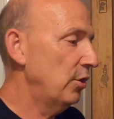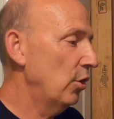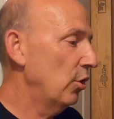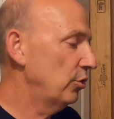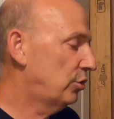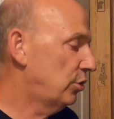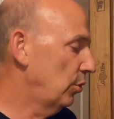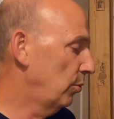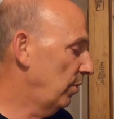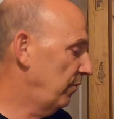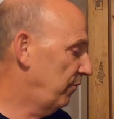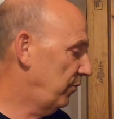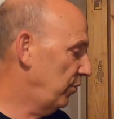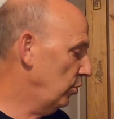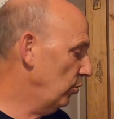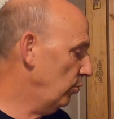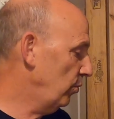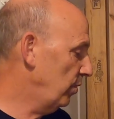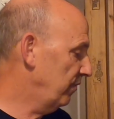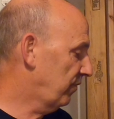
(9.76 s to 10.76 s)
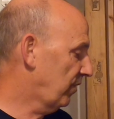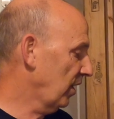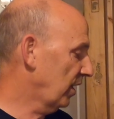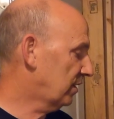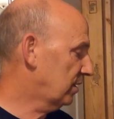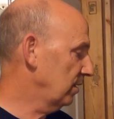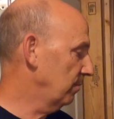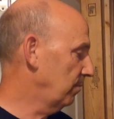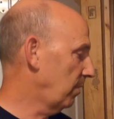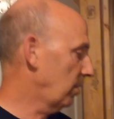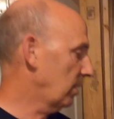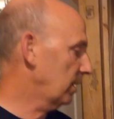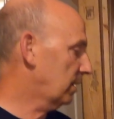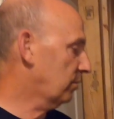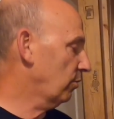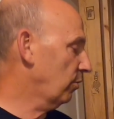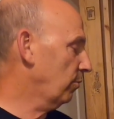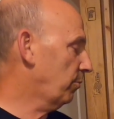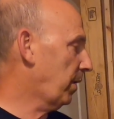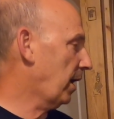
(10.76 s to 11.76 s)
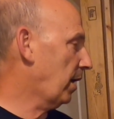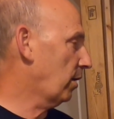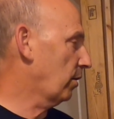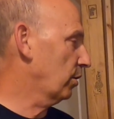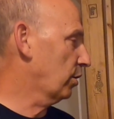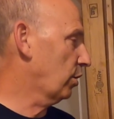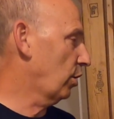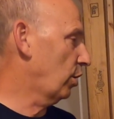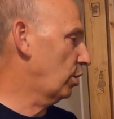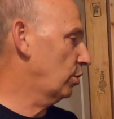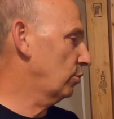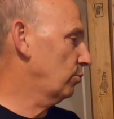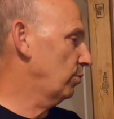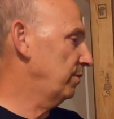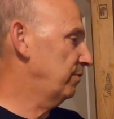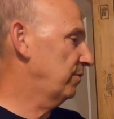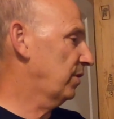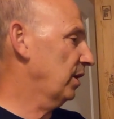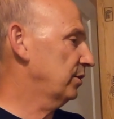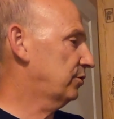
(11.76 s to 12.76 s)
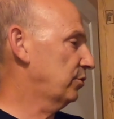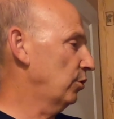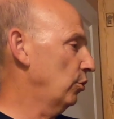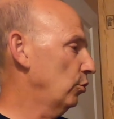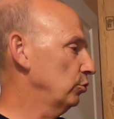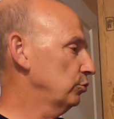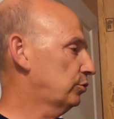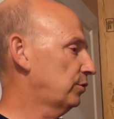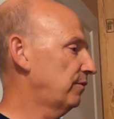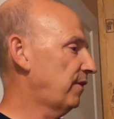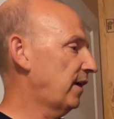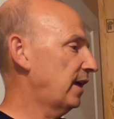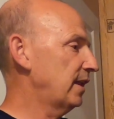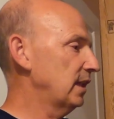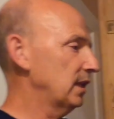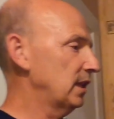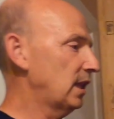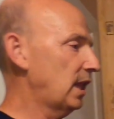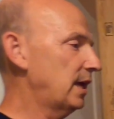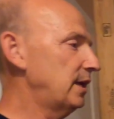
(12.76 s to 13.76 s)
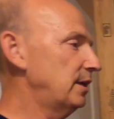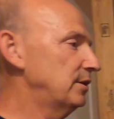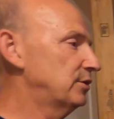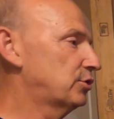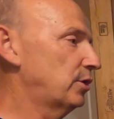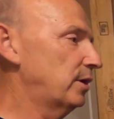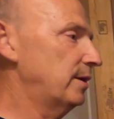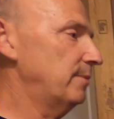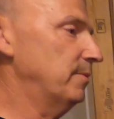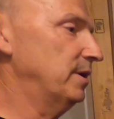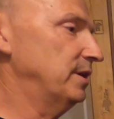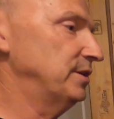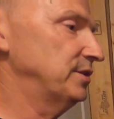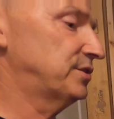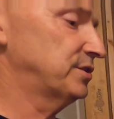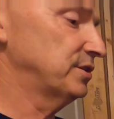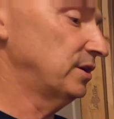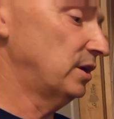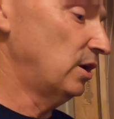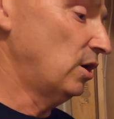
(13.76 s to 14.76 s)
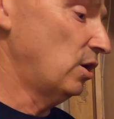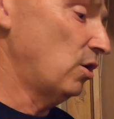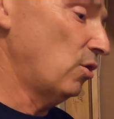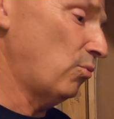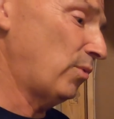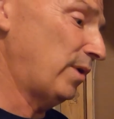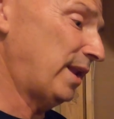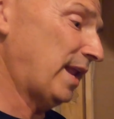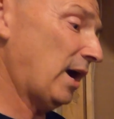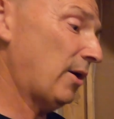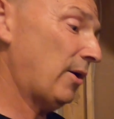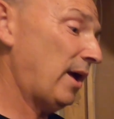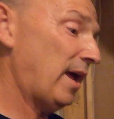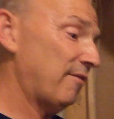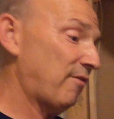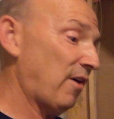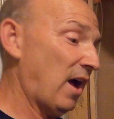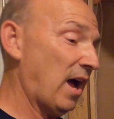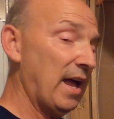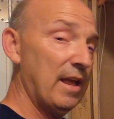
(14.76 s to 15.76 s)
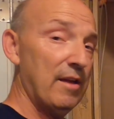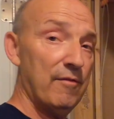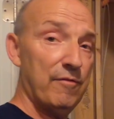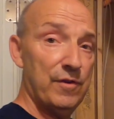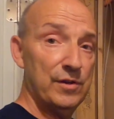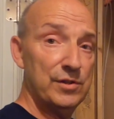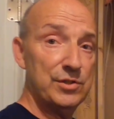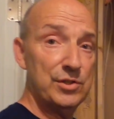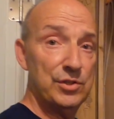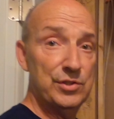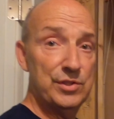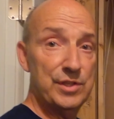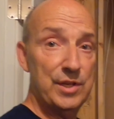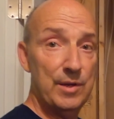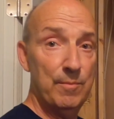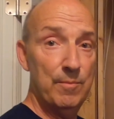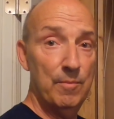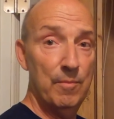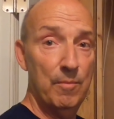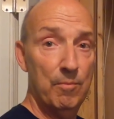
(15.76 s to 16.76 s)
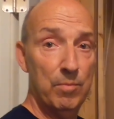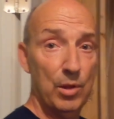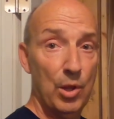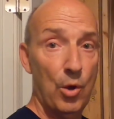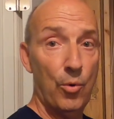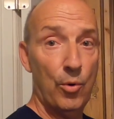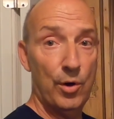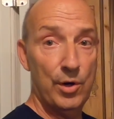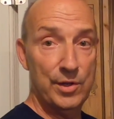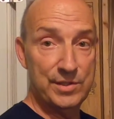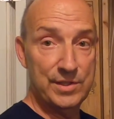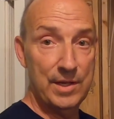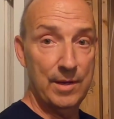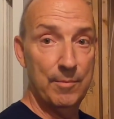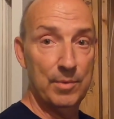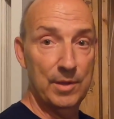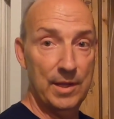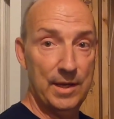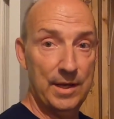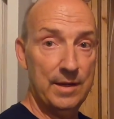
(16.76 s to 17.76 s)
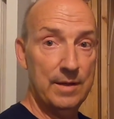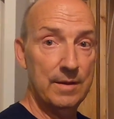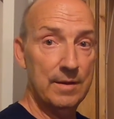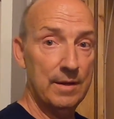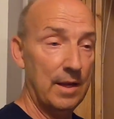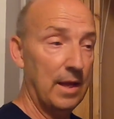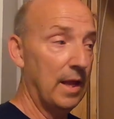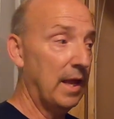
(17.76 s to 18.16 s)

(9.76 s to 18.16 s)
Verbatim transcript: You know, to review, we've got the MicroPower Guard, we've got the ultraviolet light treatments. We now have a high-efficiency blower assembly.